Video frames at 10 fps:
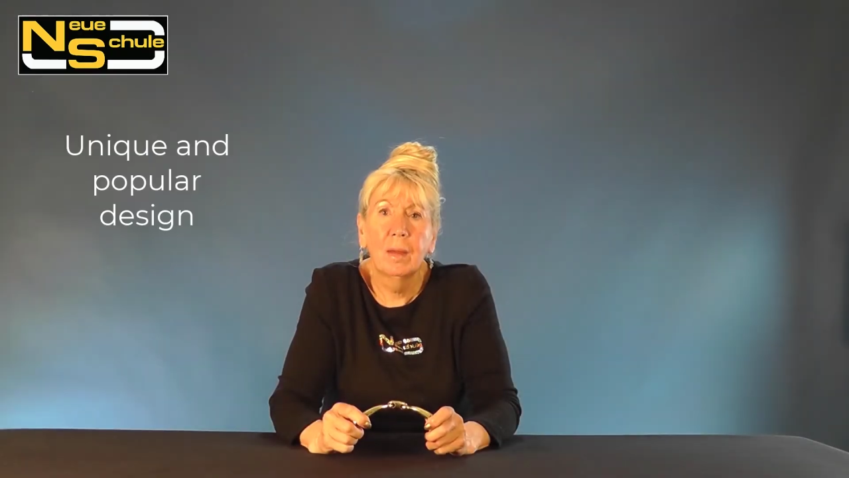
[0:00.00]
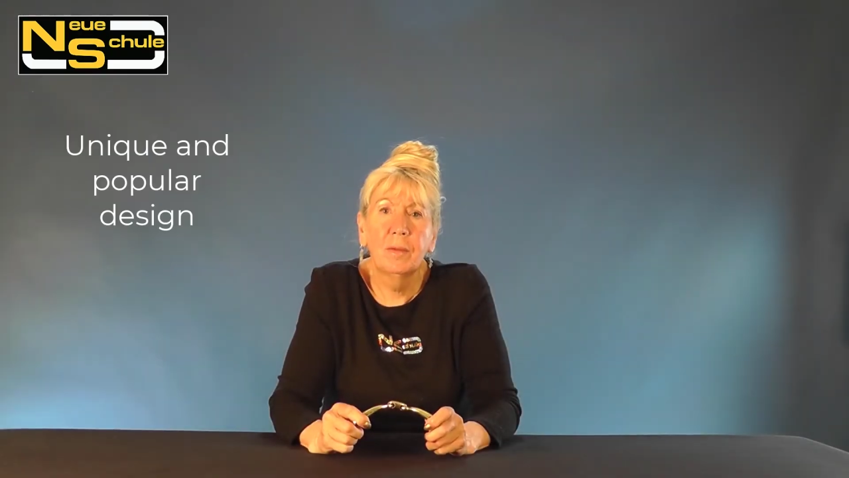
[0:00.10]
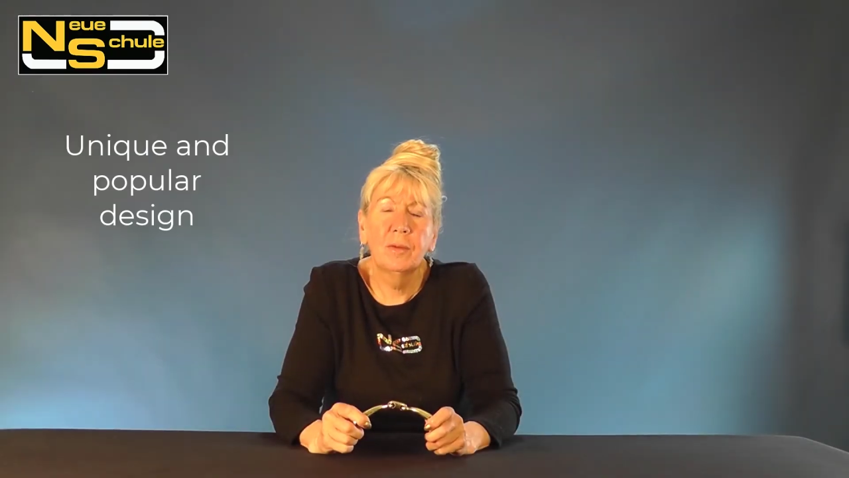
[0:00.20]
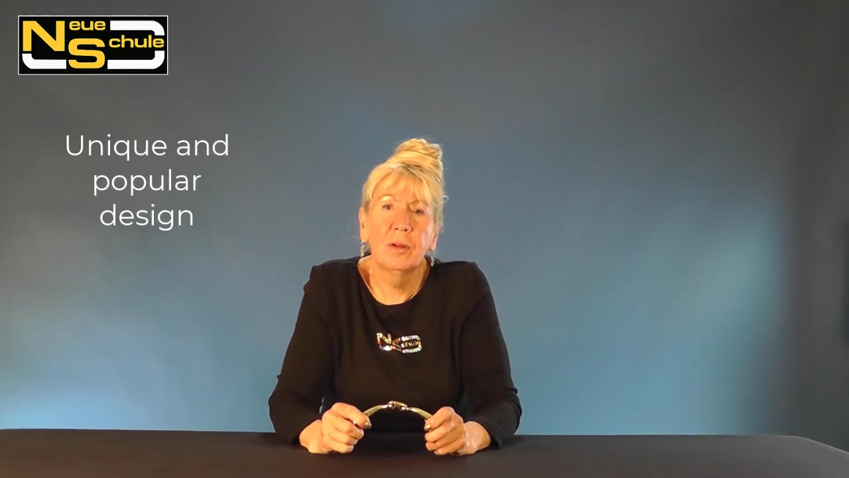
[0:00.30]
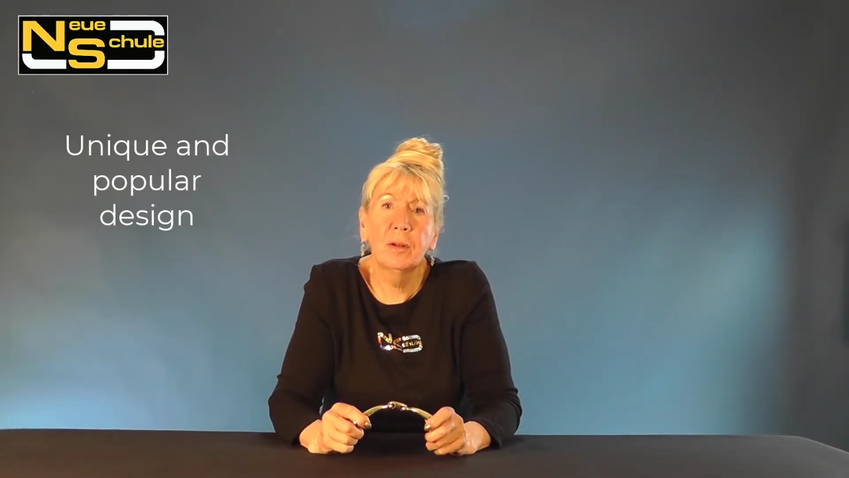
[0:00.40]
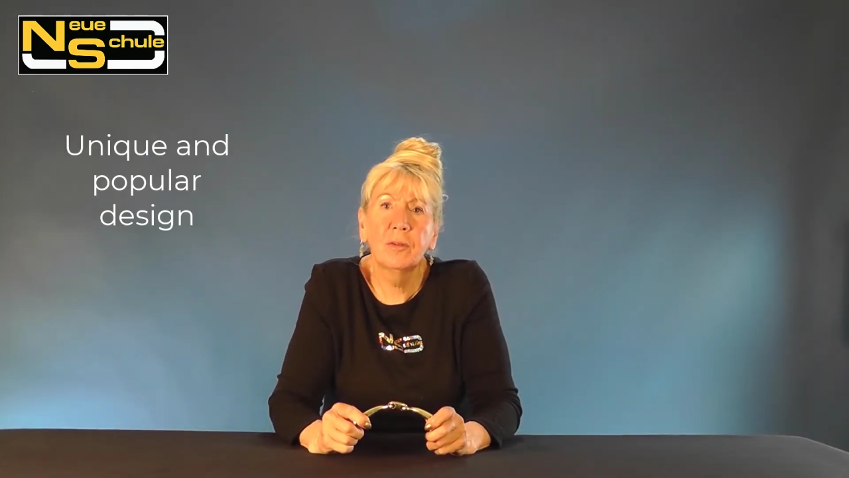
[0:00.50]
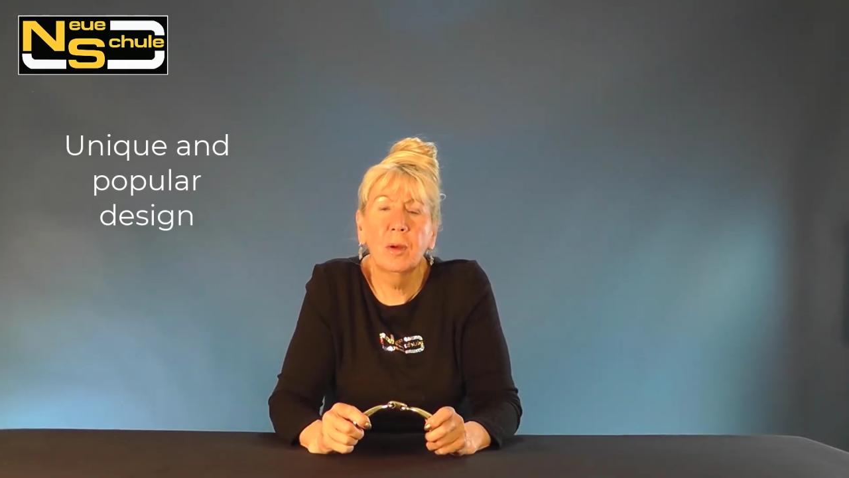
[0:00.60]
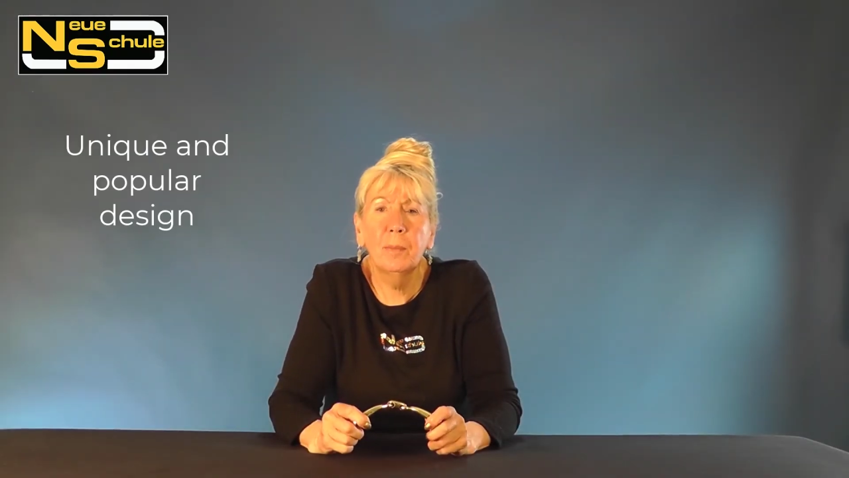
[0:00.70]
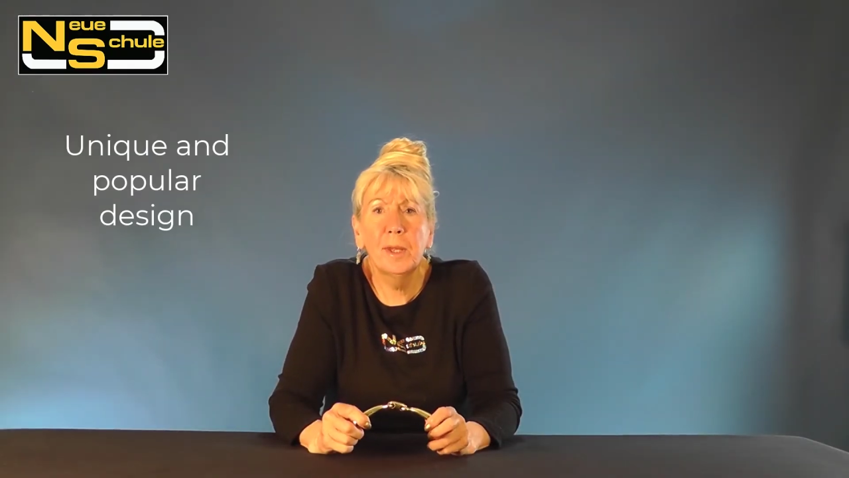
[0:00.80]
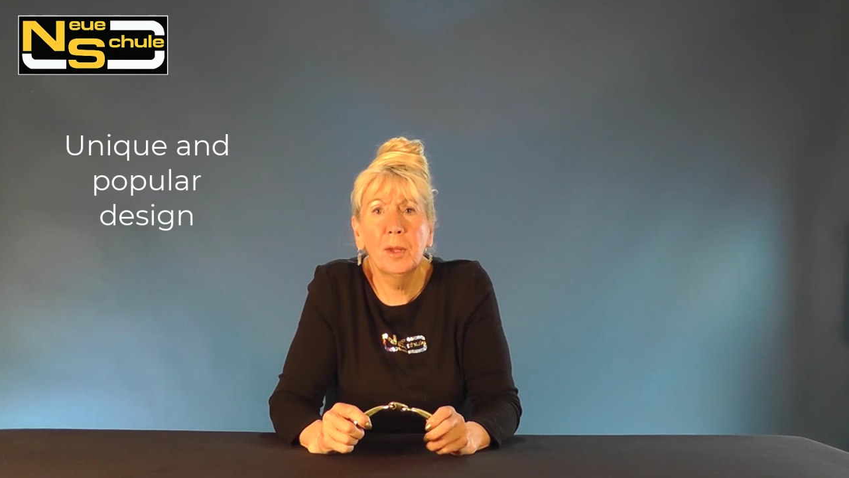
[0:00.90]
The Turtle
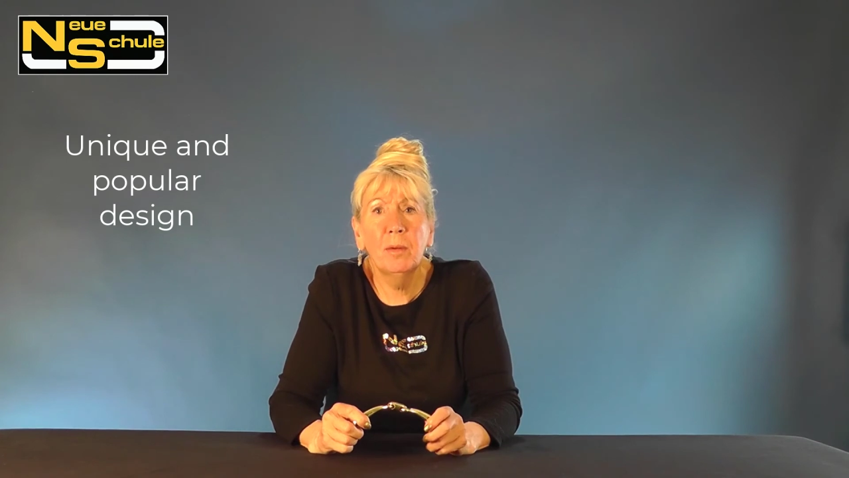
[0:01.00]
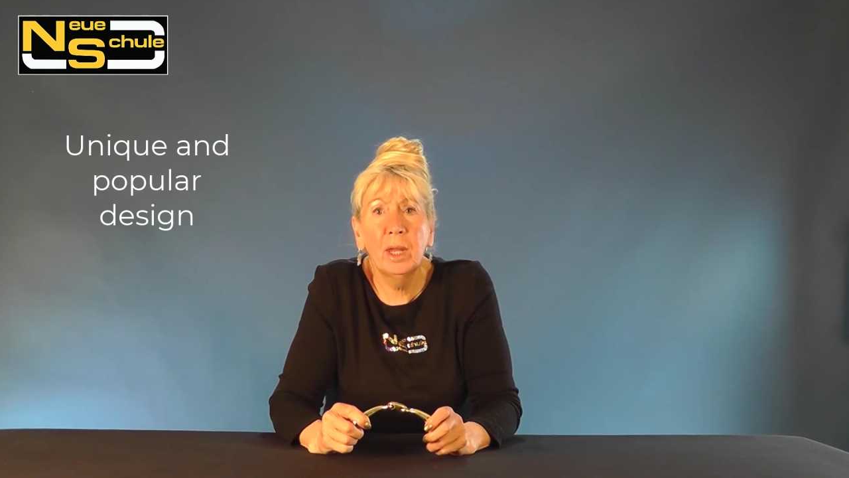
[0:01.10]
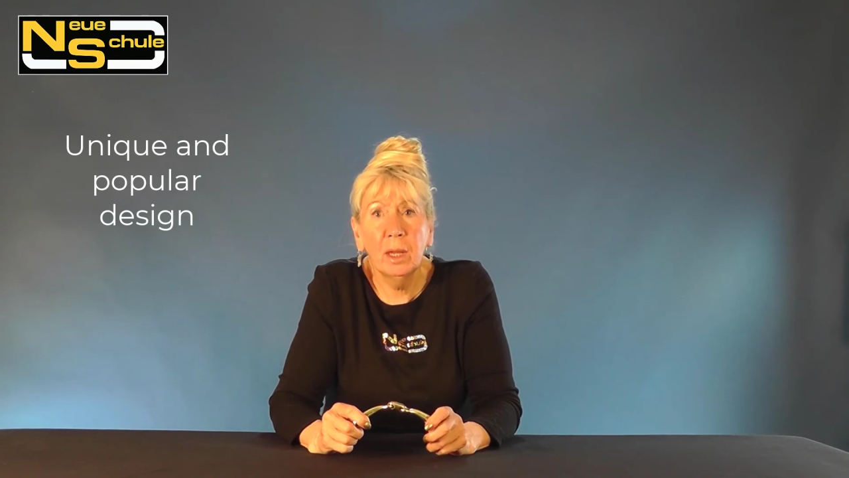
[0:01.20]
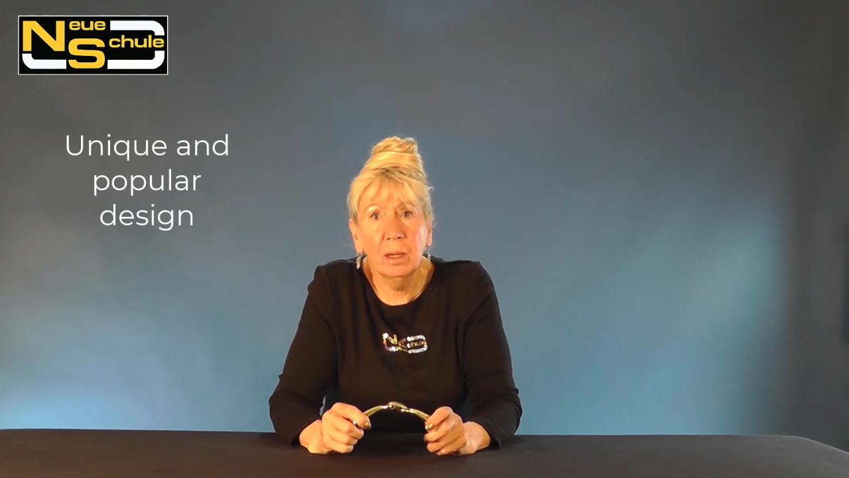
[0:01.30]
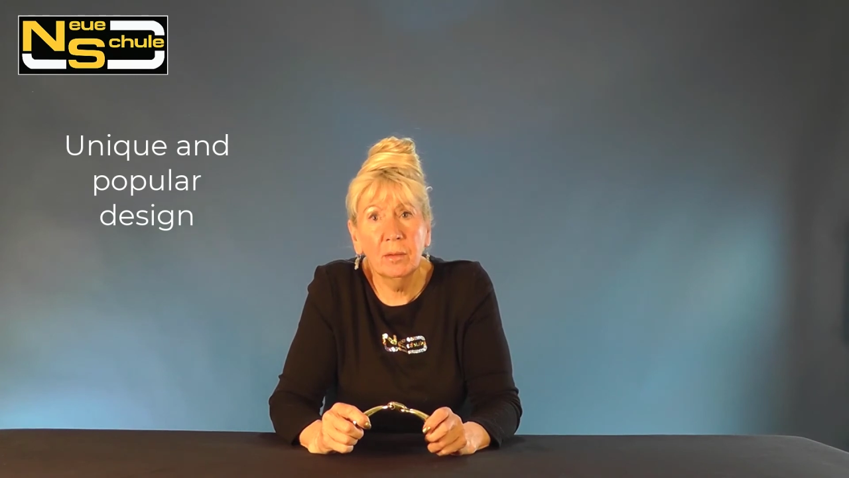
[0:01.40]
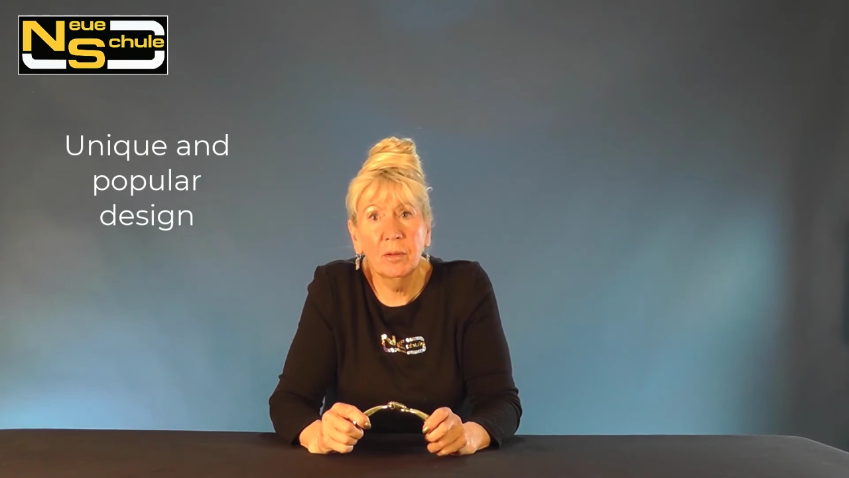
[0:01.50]
Top is unique